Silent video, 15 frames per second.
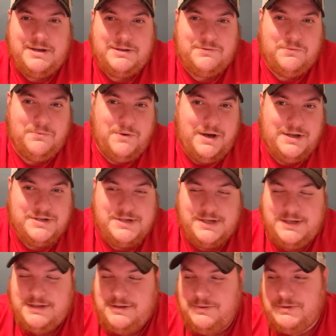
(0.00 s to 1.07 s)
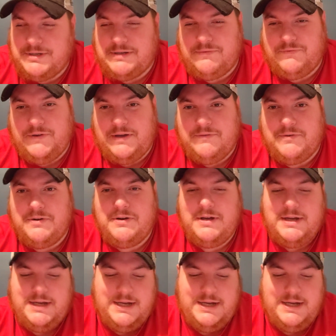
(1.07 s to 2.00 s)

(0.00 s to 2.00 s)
guys for watching. Do us a favor.